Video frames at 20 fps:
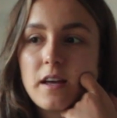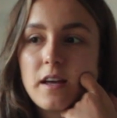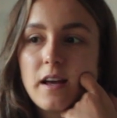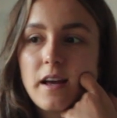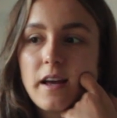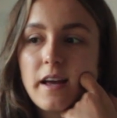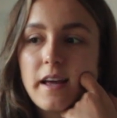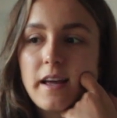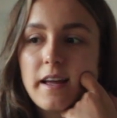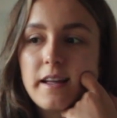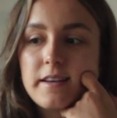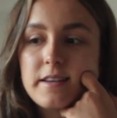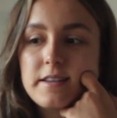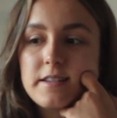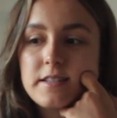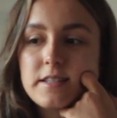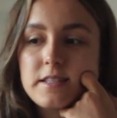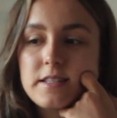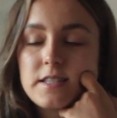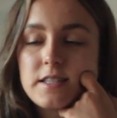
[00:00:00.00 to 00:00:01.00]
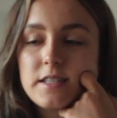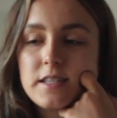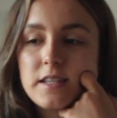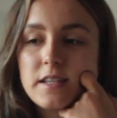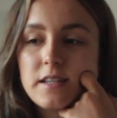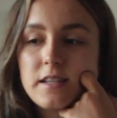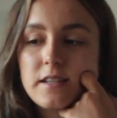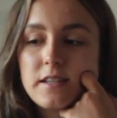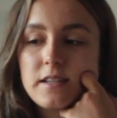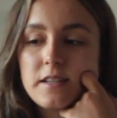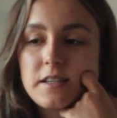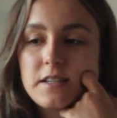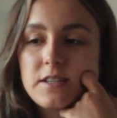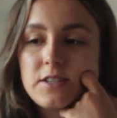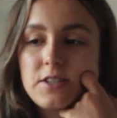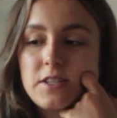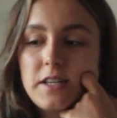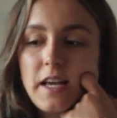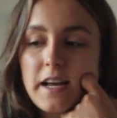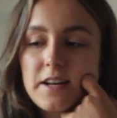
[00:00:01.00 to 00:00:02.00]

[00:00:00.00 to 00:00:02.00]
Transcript: And she